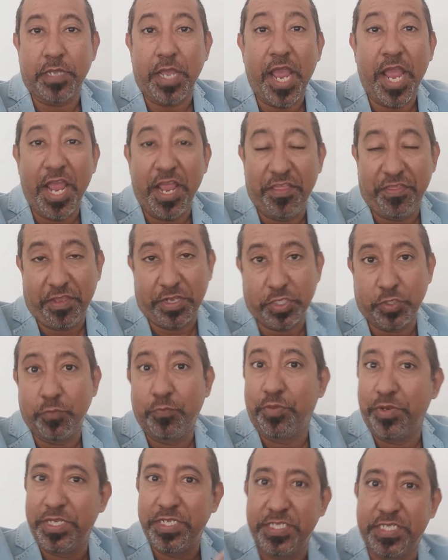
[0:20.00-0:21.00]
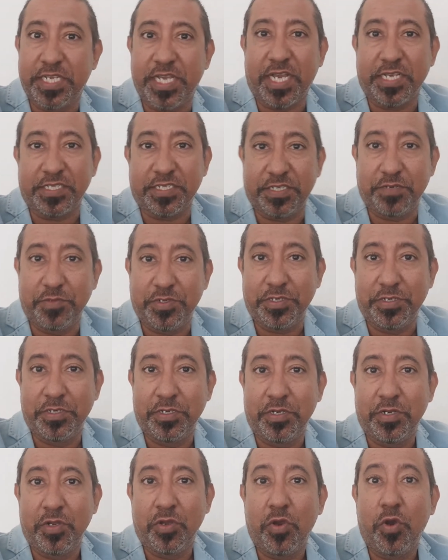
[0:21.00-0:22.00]
Either to please customer
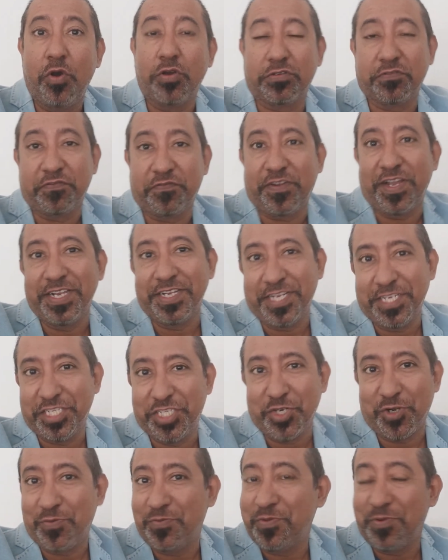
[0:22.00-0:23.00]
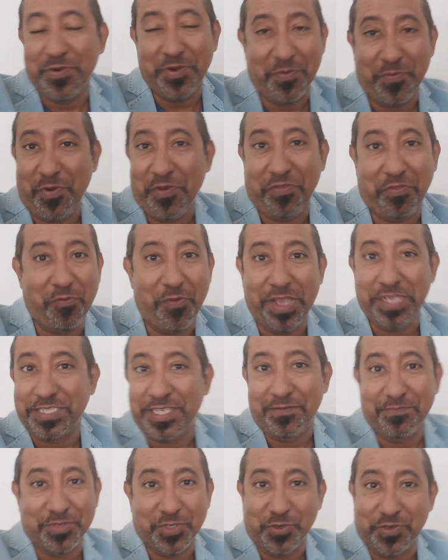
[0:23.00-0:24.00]
or to find a job. One of both ways
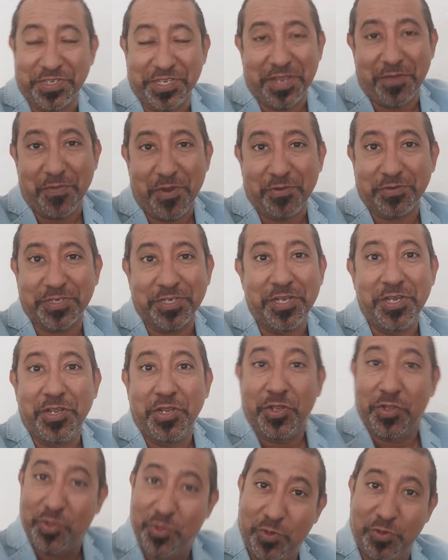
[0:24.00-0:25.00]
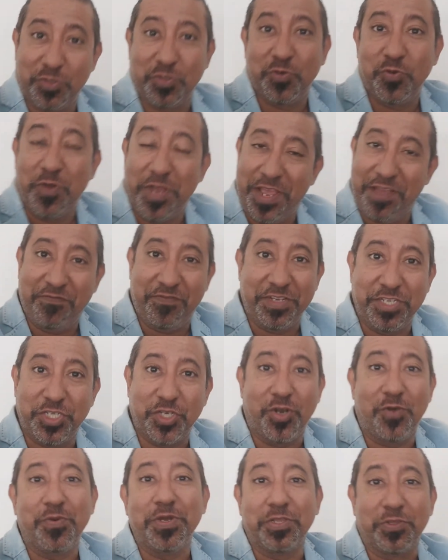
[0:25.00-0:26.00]
I'm talking about. Those who have a
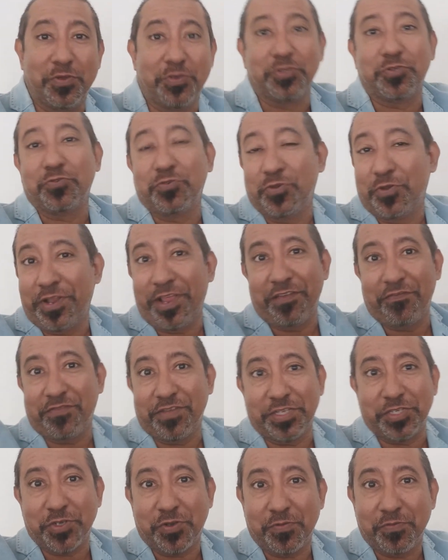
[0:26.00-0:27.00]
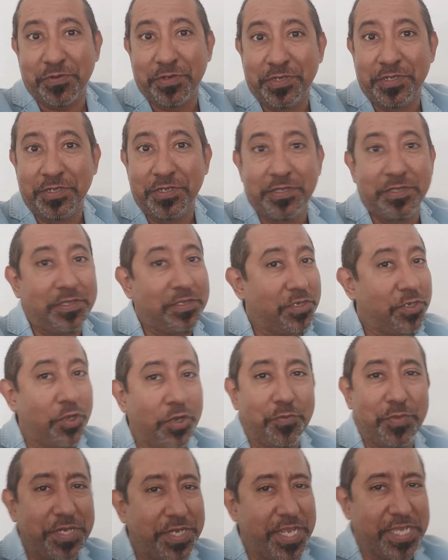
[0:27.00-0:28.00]
job and those who don't have a job.
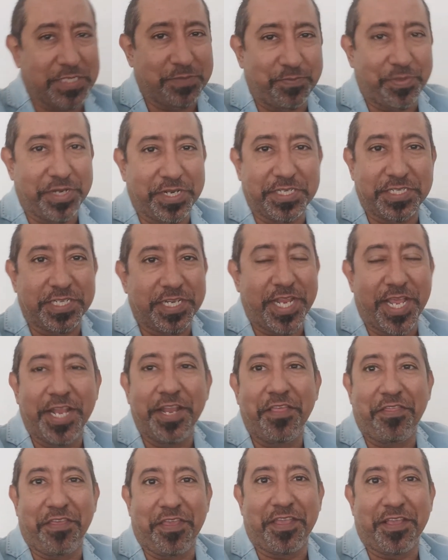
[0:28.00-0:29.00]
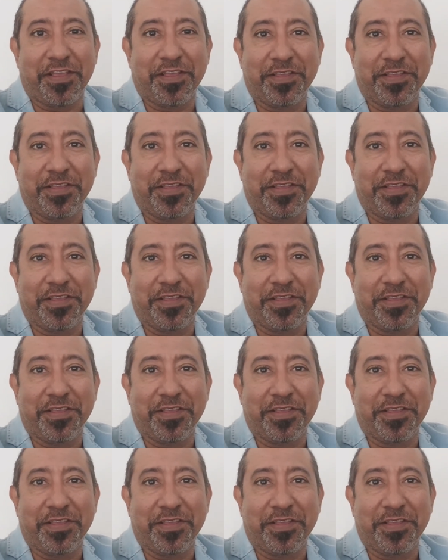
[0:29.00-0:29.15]
Don't be desperate in anything.